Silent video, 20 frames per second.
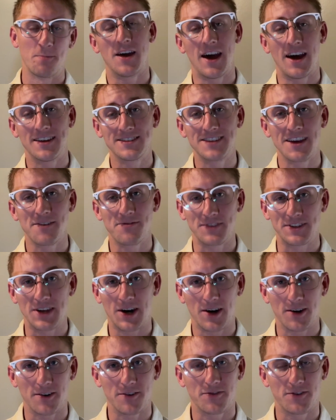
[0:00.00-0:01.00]
As a
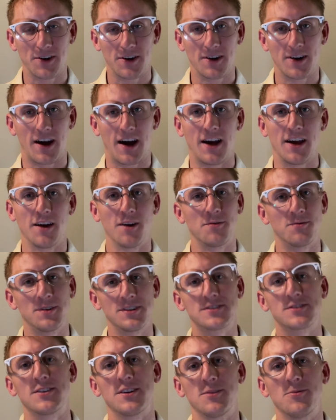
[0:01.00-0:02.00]
photographer, I
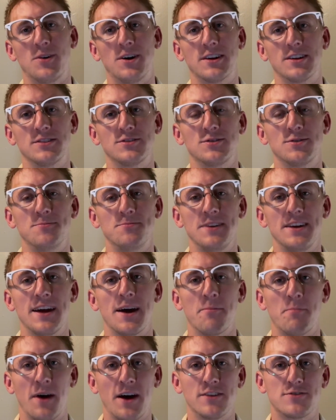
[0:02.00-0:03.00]
originally wanted to be
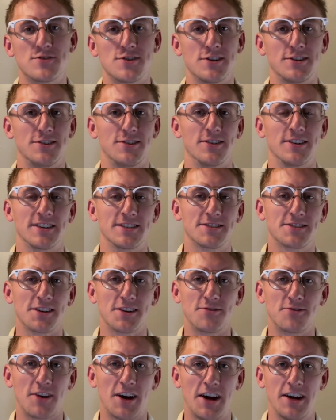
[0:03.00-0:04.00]
at Petra during
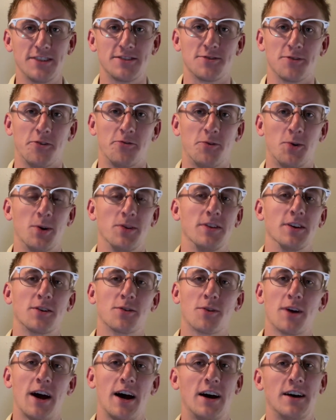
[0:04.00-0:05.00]
sunrise to avoid the
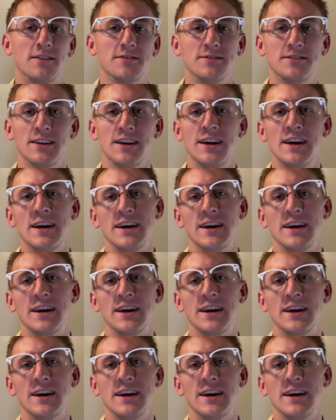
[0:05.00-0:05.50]
crowds